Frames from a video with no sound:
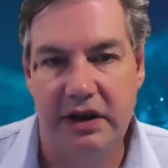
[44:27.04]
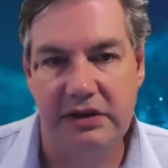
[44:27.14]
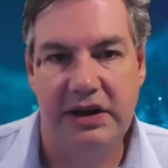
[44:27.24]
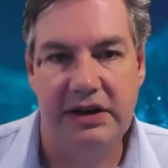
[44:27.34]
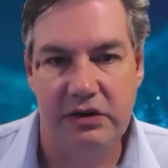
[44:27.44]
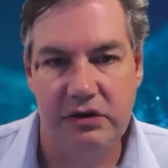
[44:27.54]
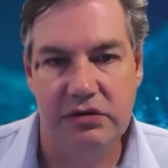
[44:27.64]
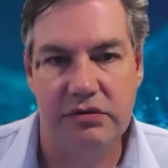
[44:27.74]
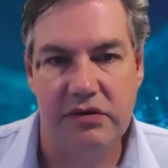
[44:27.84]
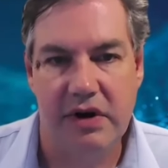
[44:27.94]
such an
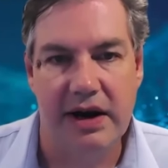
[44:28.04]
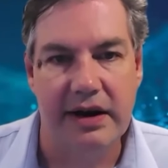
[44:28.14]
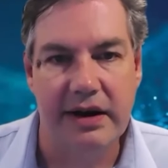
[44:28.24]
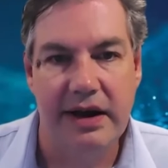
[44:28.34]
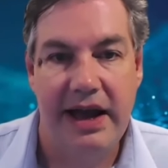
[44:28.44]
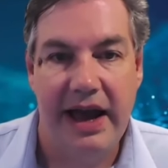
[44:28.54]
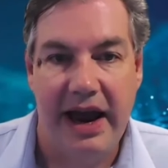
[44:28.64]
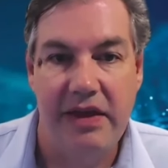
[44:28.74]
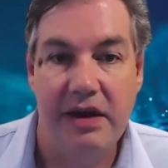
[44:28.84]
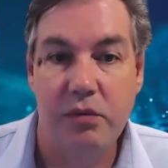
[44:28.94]
unusual drug,
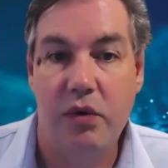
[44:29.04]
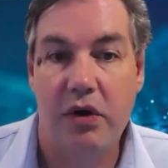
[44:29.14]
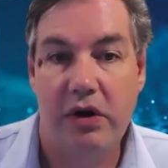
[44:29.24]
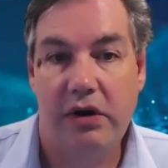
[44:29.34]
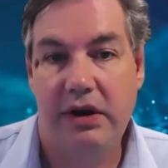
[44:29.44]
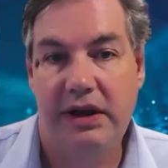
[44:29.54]
and then work